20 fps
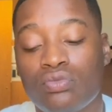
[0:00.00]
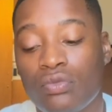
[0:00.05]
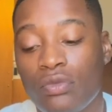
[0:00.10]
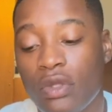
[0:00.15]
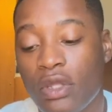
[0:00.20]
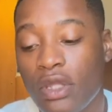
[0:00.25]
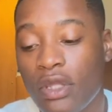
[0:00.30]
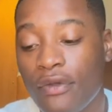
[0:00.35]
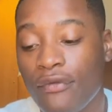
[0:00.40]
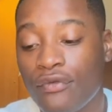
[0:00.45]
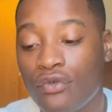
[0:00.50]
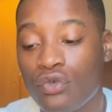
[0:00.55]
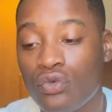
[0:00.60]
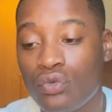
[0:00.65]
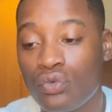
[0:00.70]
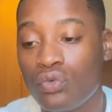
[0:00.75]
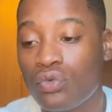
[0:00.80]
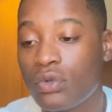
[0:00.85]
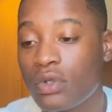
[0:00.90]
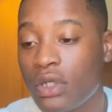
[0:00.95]
if
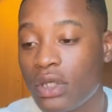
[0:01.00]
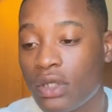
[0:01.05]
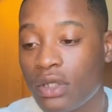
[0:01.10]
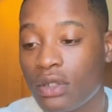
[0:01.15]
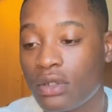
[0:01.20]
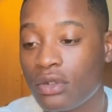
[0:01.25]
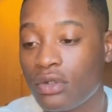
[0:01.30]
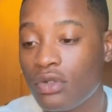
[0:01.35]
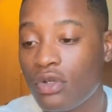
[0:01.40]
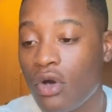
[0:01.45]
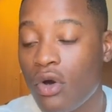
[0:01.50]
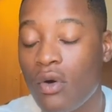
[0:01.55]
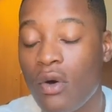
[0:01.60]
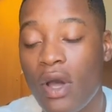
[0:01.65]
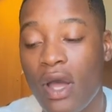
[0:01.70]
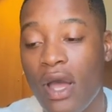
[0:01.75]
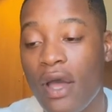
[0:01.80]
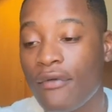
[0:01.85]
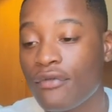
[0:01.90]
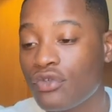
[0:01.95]
you don't
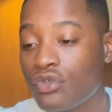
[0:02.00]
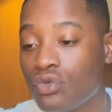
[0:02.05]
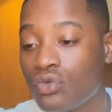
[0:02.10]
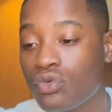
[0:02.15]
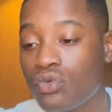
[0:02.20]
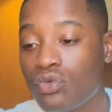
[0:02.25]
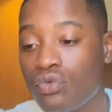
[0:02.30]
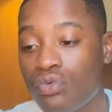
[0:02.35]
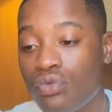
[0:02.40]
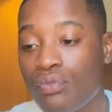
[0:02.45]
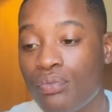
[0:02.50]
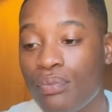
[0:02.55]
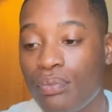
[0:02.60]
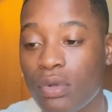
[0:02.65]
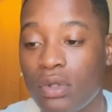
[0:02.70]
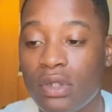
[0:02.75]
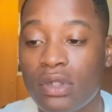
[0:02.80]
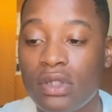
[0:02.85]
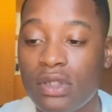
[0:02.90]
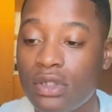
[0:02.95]
have to,
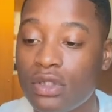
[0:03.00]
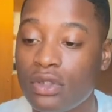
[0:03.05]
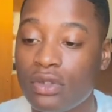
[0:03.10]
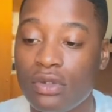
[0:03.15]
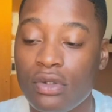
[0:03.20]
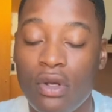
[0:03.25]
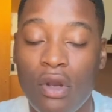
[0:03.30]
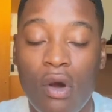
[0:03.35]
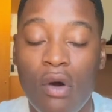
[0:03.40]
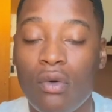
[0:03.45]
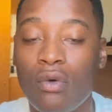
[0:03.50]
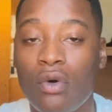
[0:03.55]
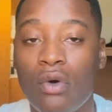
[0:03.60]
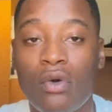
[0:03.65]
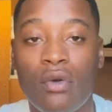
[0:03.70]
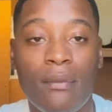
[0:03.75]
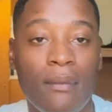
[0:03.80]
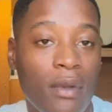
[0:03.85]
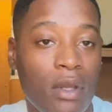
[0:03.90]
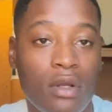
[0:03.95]
please don't go
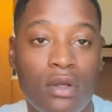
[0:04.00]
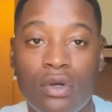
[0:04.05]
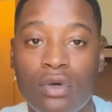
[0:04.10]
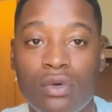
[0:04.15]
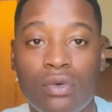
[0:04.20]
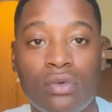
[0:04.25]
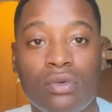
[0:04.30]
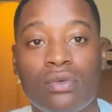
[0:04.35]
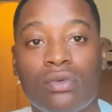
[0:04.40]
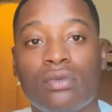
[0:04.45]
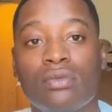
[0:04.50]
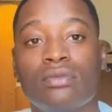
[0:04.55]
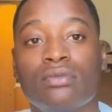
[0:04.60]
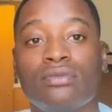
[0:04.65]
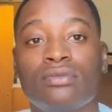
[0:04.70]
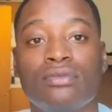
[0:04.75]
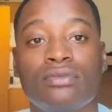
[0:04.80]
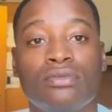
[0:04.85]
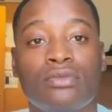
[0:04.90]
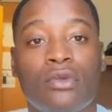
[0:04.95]
to medical,
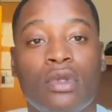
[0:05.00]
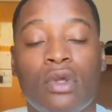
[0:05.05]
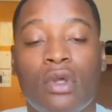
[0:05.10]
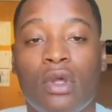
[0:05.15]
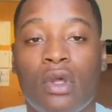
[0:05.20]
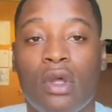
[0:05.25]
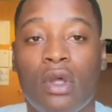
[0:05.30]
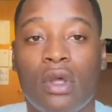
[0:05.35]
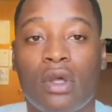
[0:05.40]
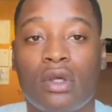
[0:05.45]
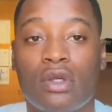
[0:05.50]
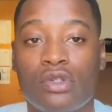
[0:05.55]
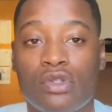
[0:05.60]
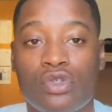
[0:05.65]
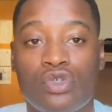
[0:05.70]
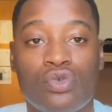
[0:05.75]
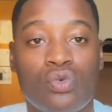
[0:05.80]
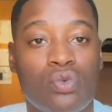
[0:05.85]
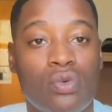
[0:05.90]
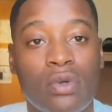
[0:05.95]
because
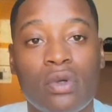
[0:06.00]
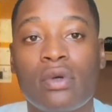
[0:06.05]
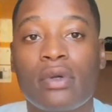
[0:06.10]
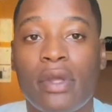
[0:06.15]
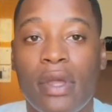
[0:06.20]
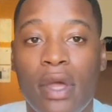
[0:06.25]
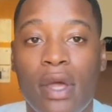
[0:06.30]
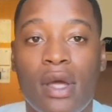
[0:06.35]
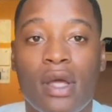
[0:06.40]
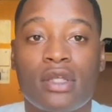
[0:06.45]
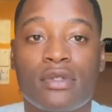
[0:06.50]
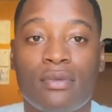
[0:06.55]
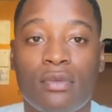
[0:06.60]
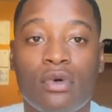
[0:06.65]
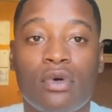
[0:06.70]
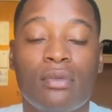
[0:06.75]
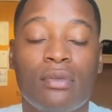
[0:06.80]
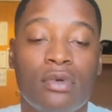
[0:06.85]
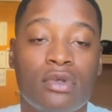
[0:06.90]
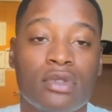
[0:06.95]
you will get
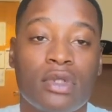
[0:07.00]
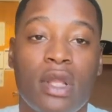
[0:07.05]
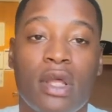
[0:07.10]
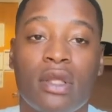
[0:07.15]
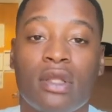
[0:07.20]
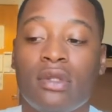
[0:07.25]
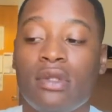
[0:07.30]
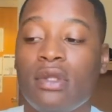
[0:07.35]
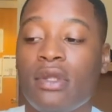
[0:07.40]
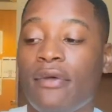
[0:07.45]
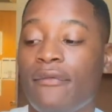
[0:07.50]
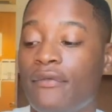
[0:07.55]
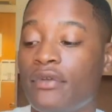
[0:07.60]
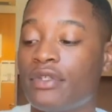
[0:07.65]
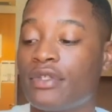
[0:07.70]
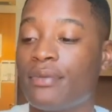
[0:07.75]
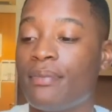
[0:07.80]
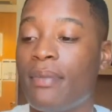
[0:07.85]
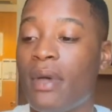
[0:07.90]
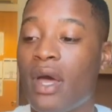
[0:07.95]
asthma most likely if
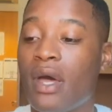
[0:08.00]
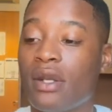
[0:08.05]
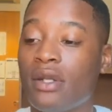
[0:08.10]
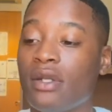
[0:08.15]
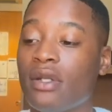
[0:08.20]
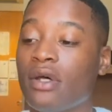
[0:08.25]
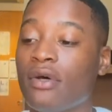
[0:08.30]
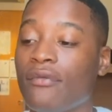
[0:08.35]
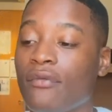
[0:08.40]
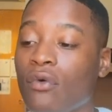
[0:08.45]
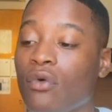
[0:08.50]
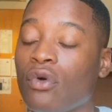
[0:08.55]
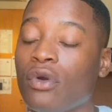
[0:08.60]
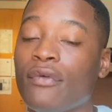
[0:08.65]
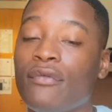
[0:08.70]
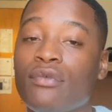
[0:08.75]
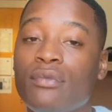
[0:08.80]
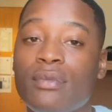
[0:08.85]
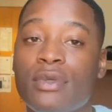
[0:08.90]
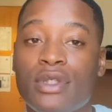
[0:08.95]
it's bad enough, or
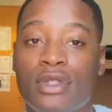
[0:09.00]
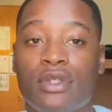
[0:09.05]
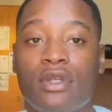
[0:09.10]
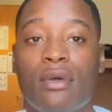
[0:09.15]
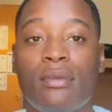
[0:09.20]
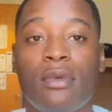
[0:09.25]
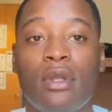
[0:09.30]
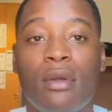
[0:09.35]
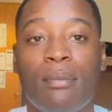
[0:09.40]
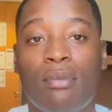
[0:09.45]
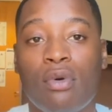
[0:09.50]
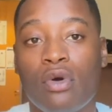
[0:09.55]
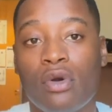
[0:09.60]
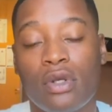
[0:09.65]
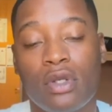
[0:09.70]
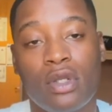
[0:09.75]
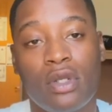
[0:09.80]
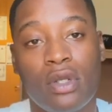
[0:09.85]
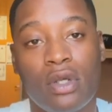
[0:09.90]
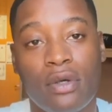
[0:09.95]
if you miss something
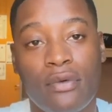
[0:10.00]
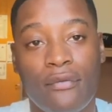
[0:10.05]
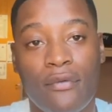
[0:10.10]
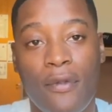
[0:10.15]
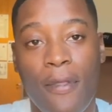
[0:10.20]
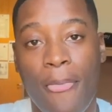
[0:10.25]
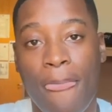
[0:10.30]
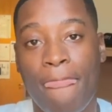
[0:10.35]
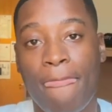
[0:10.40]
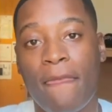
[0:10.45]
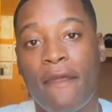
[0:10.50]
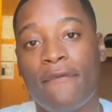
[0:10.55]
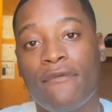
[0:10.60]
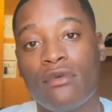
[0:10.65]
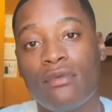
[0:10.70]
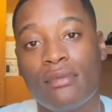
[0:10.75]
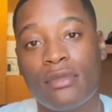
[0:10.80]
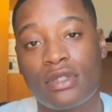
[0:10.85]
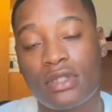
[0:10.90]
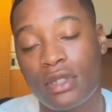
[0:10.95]
important enough. If you
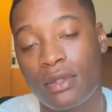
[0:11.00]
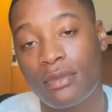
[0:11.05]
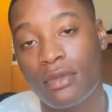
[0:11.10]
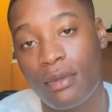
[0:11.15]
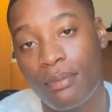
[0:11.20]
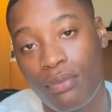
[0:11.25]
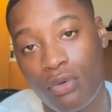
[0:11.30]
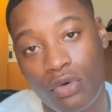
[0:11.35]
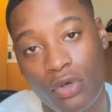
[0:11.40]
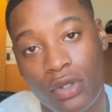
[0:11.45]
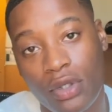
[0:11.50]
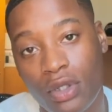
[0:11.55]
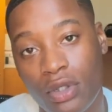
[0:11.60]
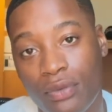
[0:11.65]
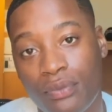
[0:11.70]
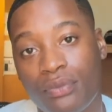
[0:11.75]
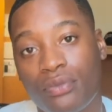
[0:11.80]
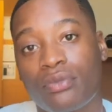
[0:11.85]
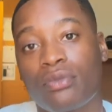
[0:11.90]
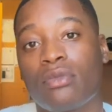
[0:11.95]
miss something important
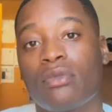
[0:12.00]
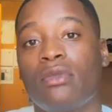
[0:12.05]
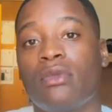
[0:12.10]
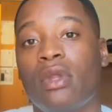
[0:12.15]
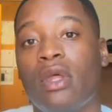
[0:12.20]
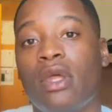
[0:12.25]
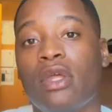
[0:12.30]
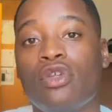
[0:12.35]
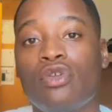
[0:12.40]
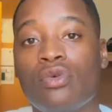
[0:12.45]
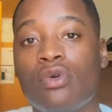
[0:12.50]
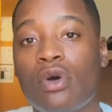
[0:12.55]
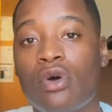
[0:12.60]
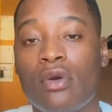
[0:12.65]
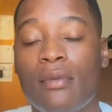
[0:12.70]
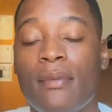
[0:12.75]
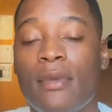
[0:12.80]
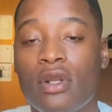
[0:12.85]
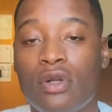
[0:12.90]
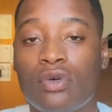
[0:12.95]
and you go to
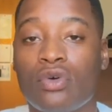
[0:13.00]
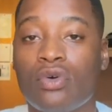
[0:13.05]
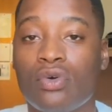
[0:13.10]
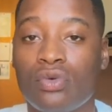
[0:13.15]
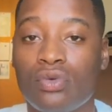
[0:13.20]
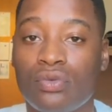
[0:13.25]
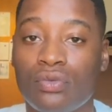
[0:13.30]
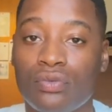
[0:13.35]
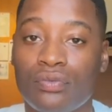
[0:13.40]
medical,